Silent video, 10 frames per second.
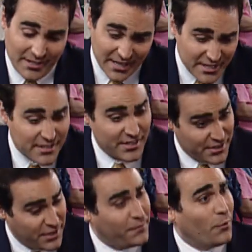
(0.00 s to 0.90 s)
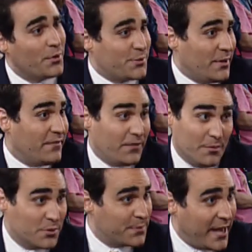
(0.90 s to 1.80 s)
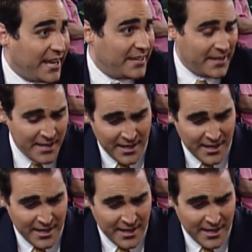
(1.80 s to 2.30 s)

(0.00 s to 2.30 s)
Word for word: 1964 is when the film was made